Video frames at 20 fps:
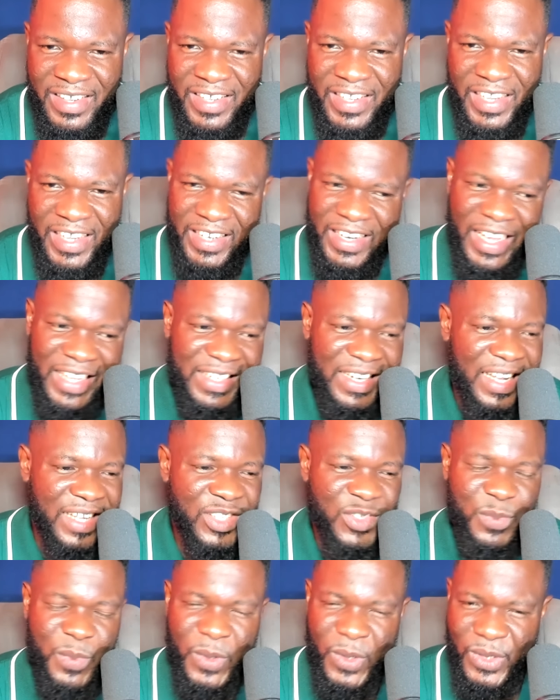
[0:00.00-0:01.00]
And at that
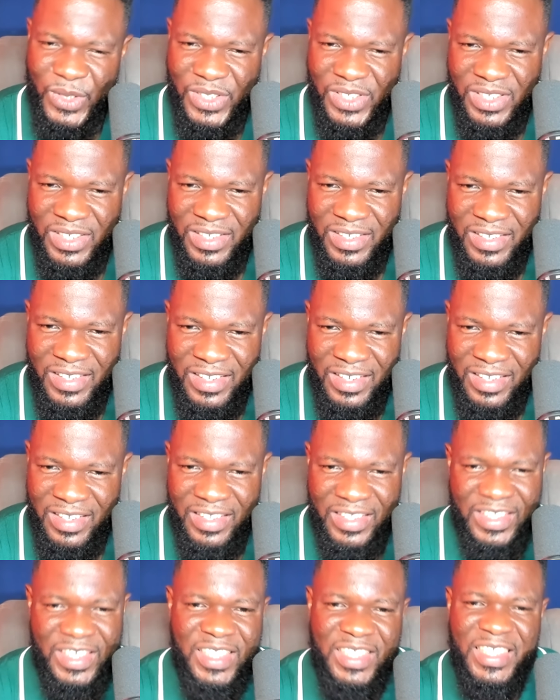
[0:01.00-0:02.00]
spot,
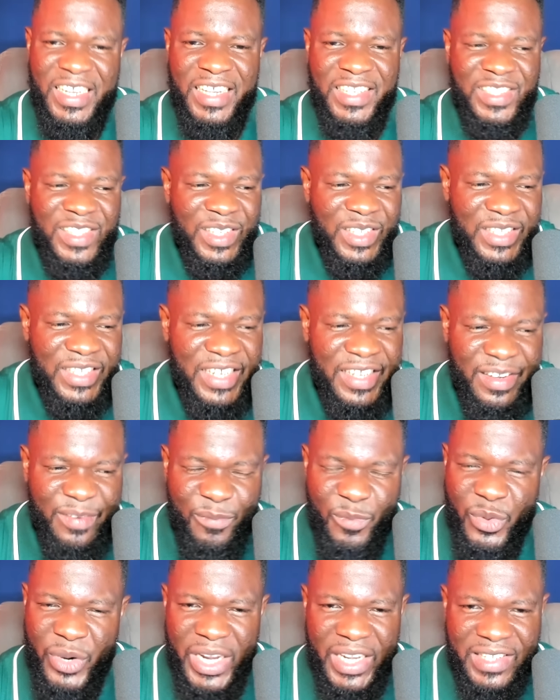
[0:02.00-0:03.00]
she takes a
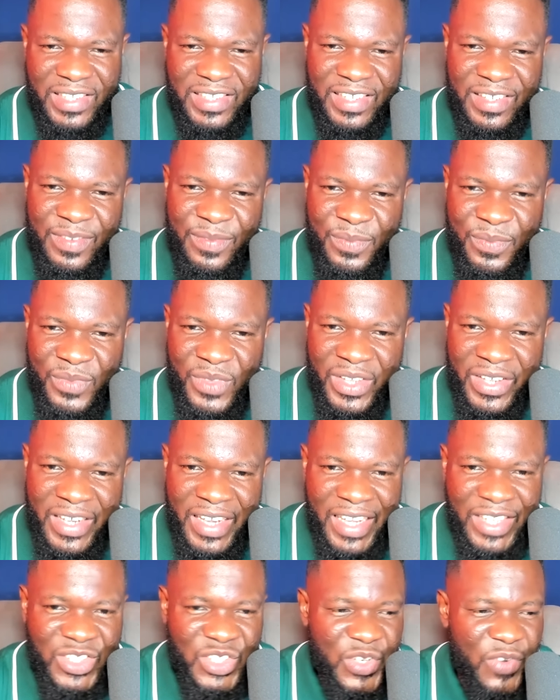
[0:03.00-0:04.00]
deep breath
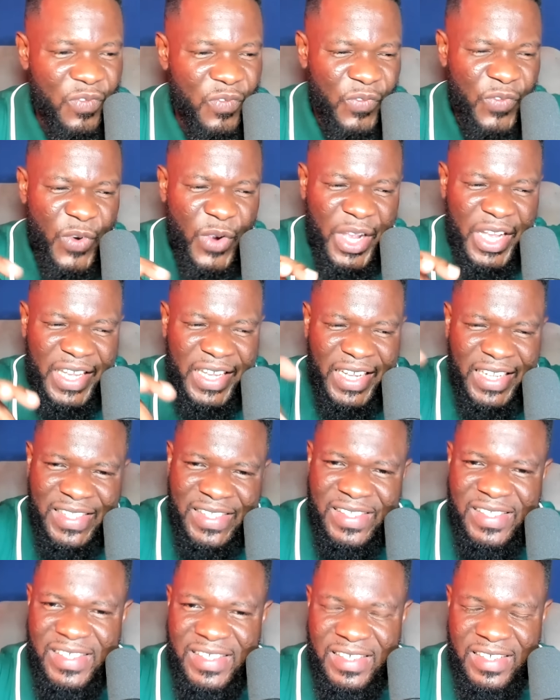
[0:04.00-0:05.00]
and she
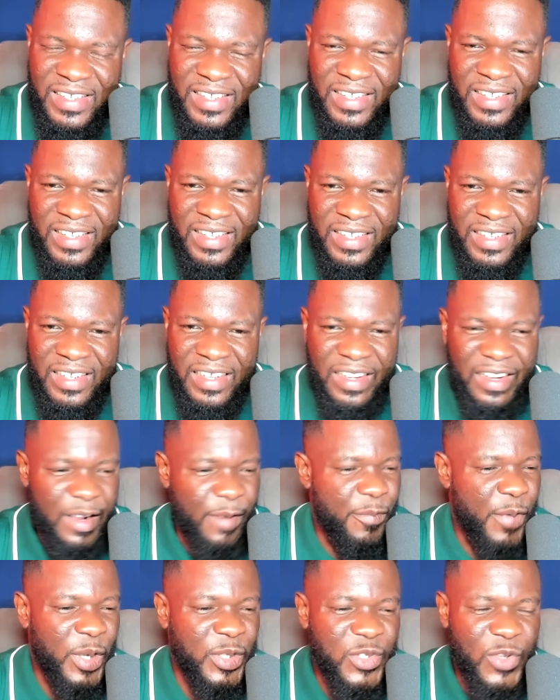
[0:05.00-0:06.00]
forgets
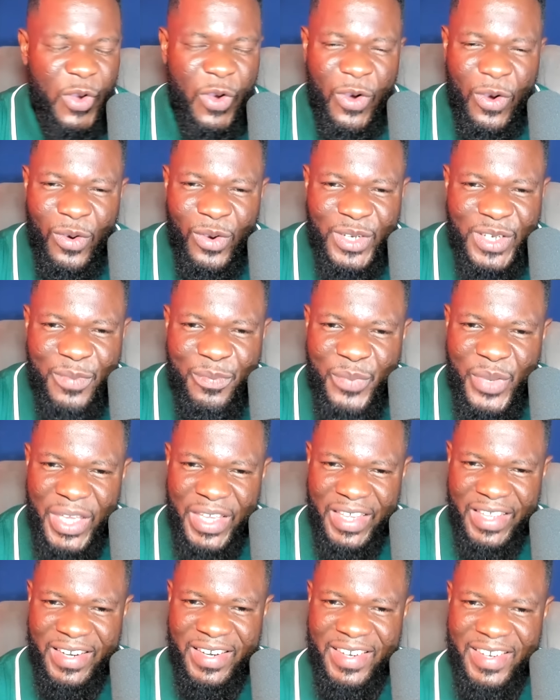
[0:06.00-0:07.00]
about all the
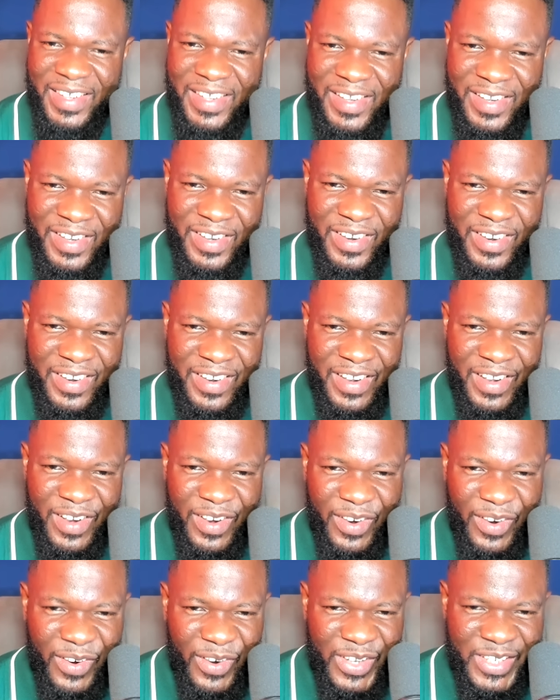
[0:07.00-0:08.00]
pain,
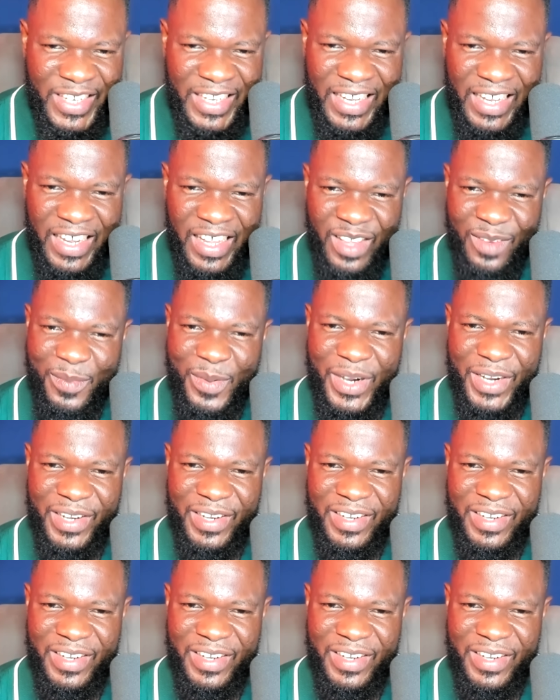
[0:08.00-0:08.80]
all the labor,